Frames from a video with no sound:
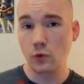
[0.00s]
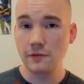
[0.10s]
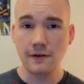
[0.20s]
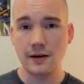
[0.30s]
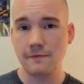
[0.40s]

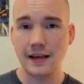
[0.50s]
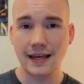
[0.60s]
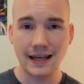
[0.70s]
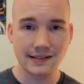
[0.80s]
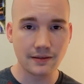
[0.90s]
With
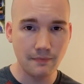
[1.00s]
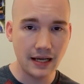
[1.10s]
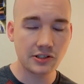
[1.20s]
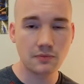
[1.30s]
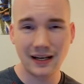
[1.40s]
Venomfang as the
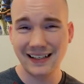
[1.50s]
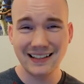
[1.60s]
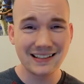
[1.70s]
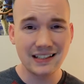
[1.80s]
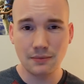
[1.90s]
mastermind,
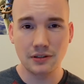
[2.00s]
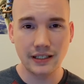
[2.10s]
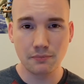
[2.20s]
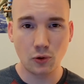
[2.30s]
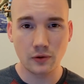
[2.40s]
it's
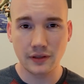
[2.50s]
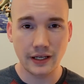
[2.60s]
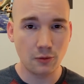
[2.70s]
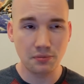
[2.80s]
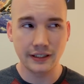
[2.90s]
doubly important
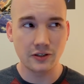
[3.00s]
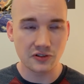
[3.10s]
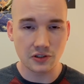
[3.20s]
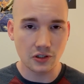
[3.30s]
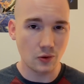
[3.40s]
that your
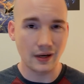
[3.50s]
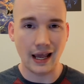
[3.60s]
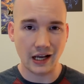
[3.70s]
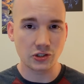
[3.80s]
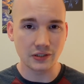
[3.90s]
players
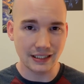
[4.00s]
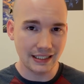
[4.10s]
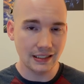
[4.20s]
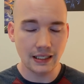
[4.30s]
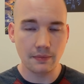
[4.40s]
don't actually
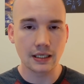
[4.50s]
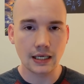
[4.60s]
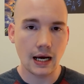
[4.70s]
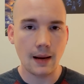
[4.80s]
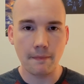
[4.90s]
kill him
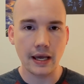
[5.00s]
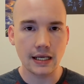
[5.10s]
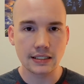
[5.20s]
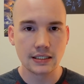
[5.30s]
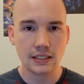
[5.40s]
in
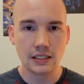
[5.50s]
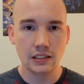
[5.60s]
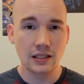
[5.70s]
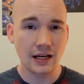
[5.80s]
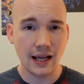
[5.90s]
combat.
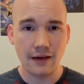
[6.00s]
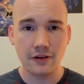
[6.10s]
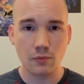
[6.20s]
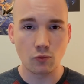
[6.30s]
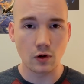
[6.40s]
You gotta
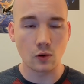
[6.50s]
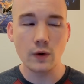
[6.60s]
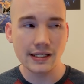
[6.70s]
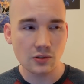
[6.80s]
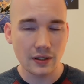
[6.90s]
have him run
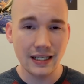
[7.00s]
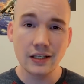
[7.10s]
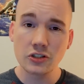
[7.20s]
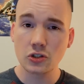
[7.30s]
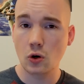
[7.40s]
away so that
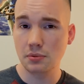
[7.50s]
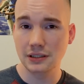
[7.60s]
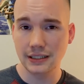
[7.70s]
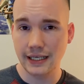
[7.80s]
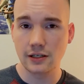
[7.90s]
he can show up
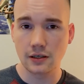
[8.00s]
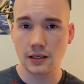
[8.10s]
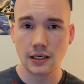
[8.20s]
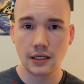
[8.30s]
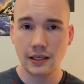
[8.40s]
later.